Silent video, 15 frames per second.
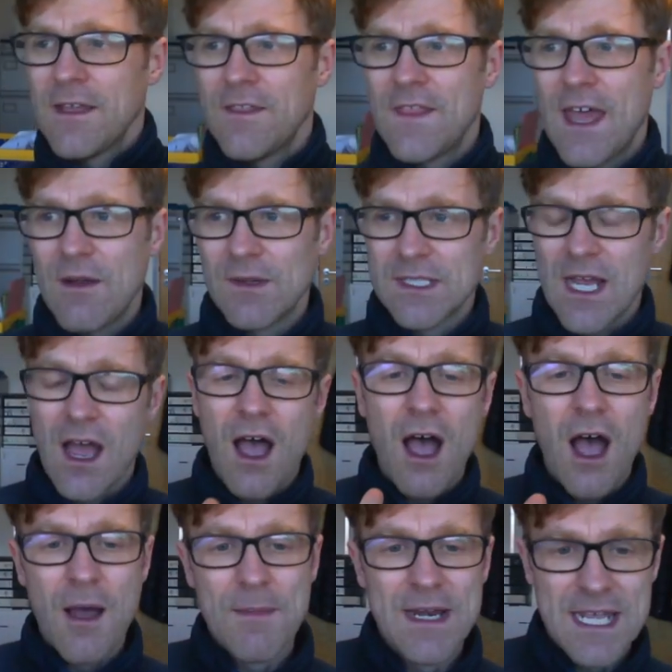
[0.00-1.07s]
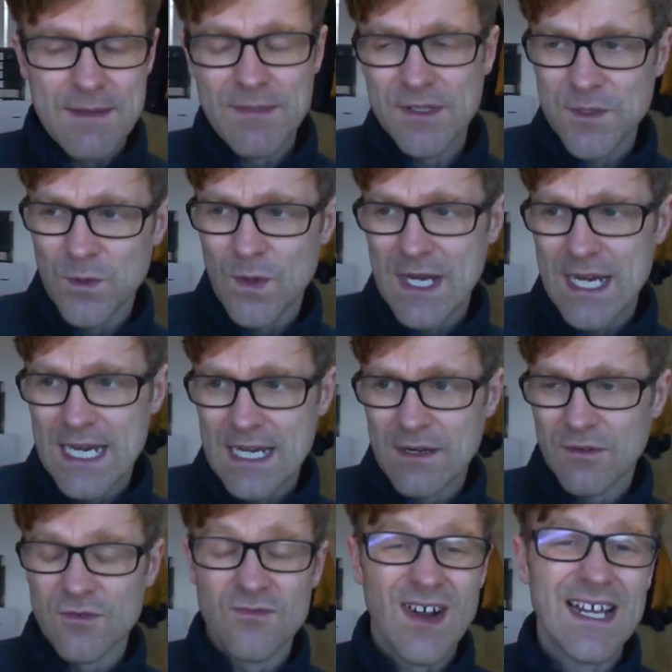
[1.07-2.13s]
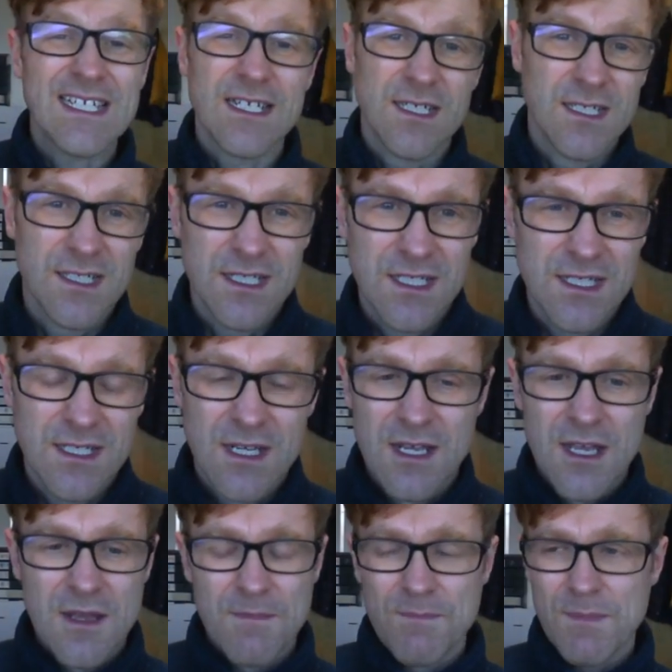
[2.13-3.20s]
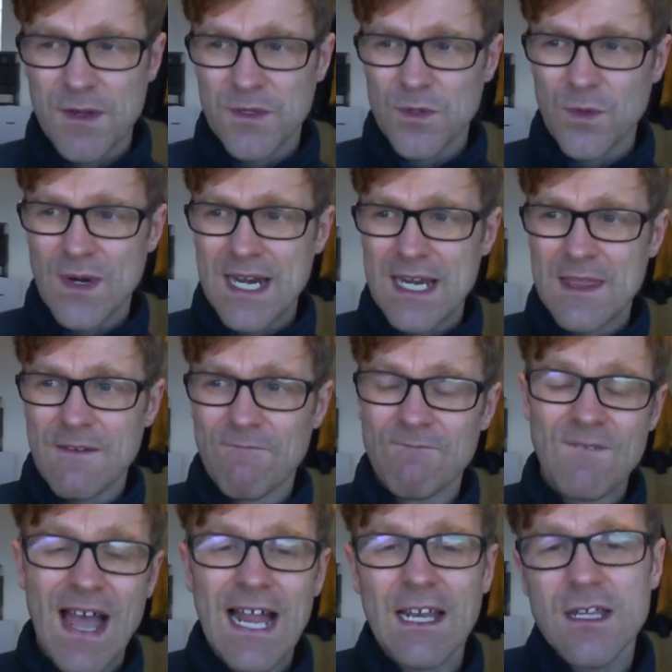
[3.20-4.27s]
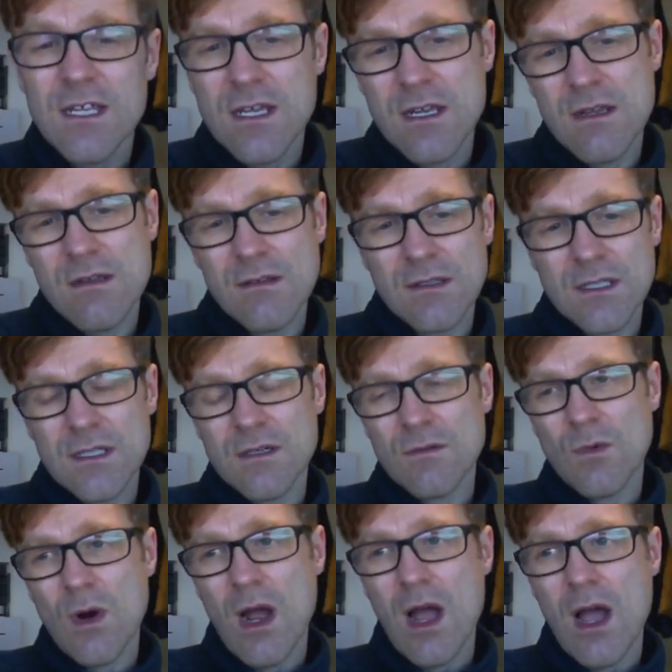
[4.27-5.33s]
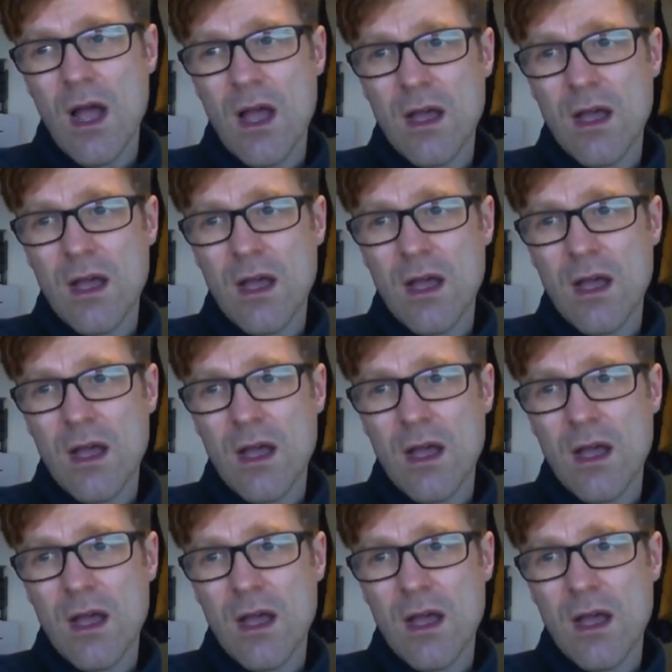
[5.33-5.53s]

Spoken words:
There was a harmony between, or resonance between the values that were